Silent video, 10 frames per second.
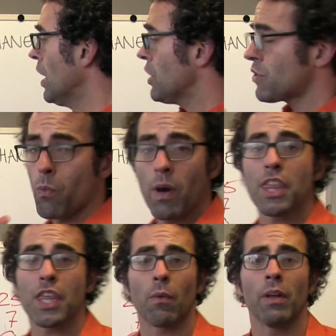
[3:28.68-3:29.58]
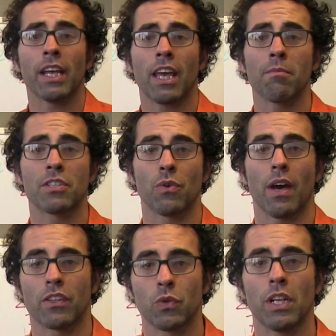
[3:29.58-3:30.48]
So we think when it comes to
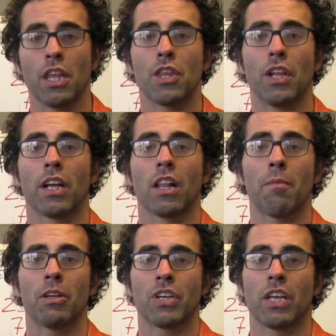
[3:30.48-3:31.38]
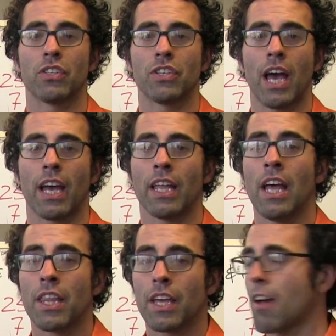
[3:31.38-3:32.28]
our 2030 climate change target,
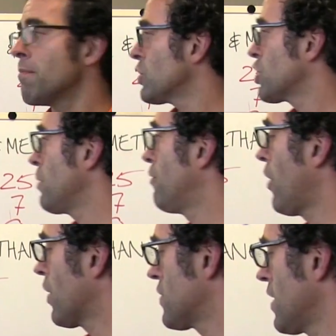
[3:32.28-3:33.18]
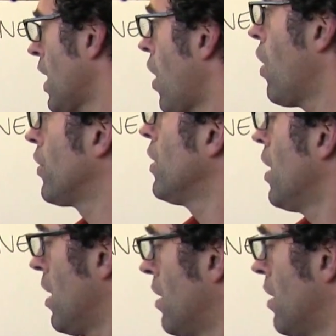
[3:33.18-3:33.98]
the government should be focusing on